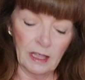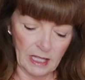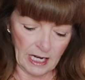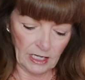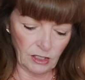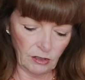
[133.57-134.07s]

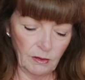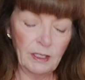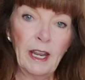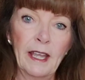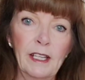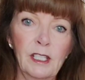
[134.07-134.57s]
they do a
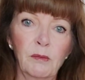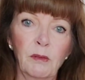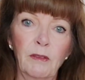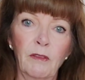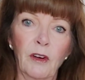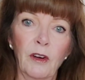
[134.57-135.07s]
nice
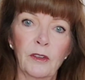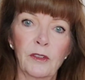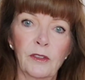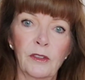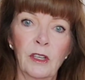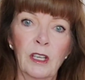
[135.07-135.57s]

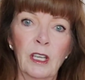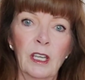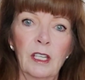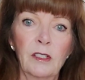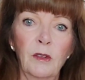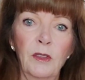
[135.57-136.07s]
reverse.
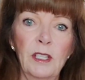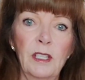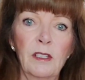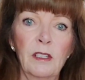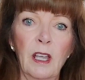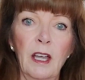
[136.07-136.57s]
So this
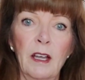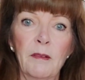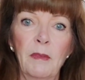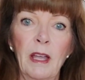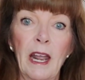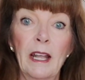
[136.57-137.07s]
is
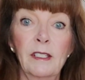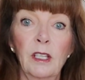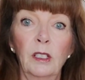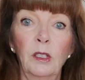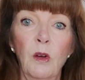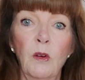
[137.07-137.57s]
has the
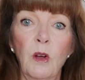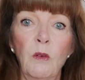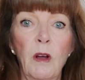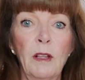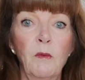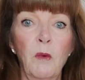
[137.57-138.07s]

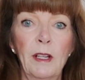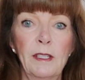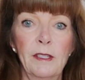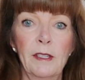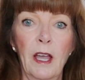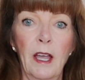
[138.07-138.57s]
logo on one
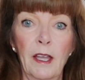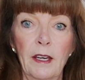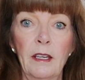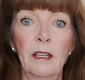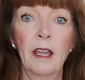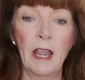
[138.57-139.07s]

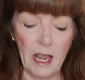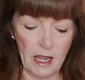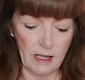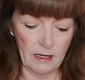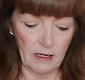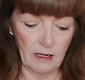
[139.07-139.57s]
side
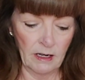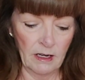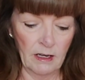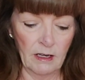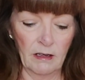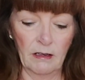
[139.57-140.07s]
and
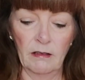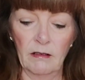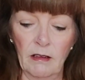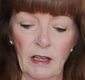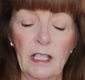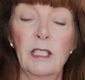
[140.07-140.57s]

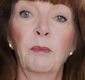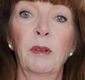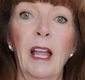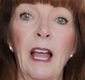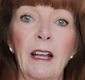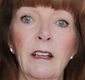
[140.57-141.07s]
it's
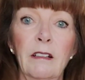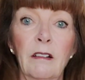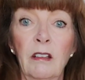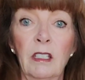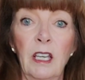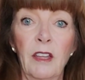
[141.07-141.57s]
black
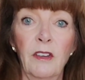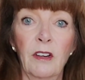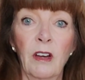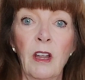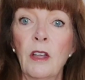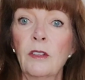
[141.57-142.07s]
on the
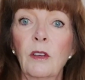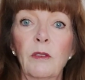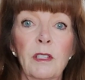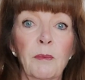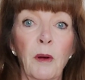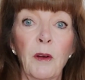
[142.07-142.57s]
other. So
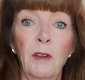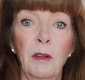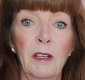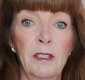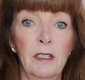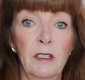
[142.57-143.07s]
it's
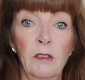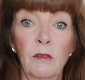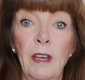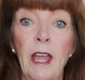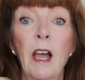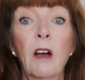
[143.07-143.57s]
perfect so
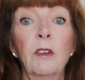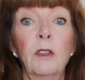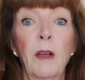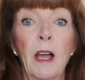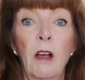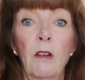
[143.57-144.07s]
now
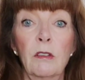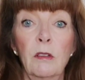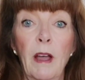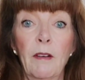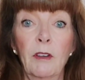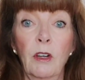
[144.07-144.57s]
you also
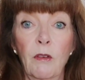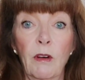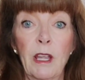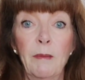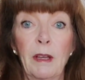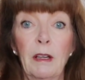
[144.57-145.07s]
have a
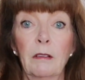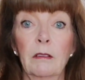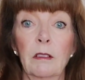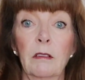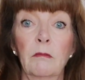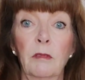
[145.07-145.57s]
gray
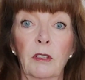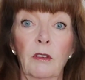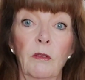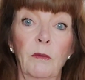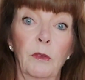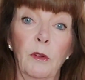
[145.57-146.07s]
belt
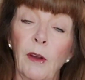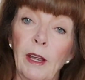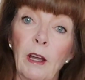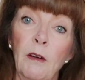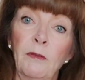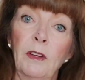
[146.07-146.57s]
going with
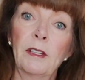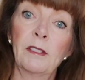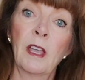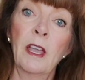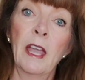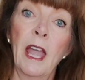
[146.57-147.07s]
gray outfits,
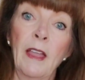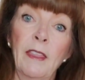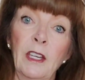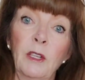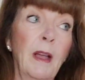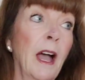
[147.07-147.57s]
and
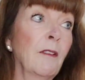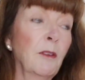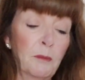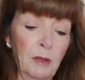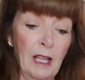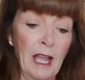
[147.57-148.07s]
then you have a
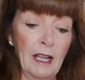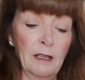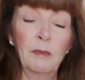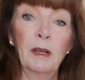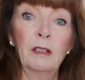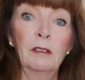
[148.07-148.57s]

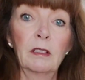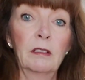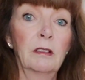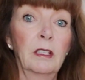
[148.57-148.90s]
black belt